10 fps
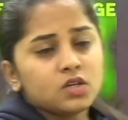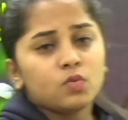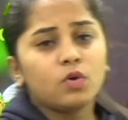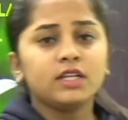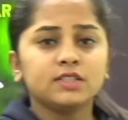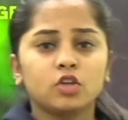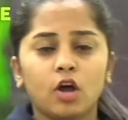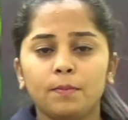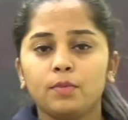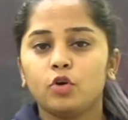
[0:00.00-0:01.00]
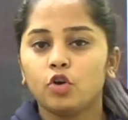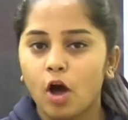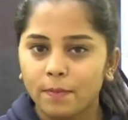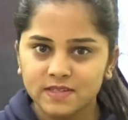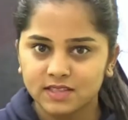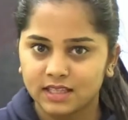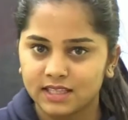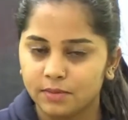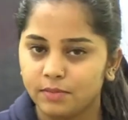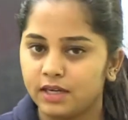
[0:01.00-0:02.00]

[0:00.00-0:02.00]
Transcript: What is crop? Crop is nothing